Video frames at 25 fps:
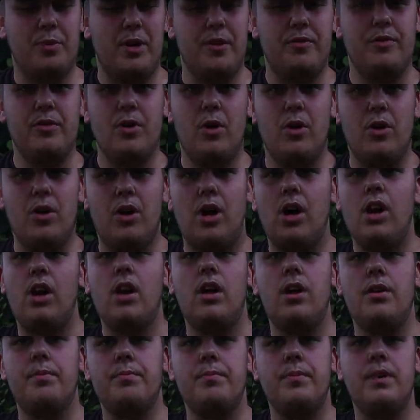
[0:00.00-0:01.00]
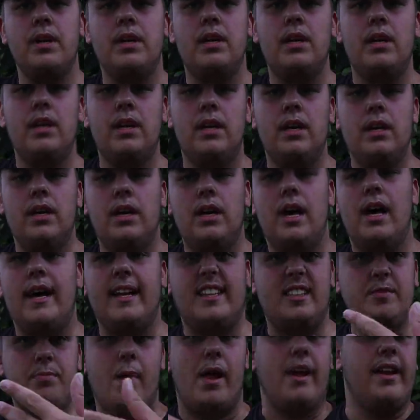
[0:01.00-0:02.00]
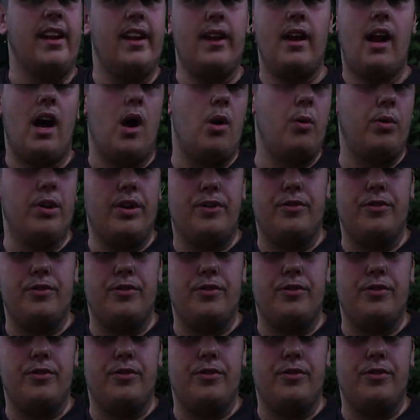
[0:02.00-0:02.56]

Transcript: But if not, I'll explain it now.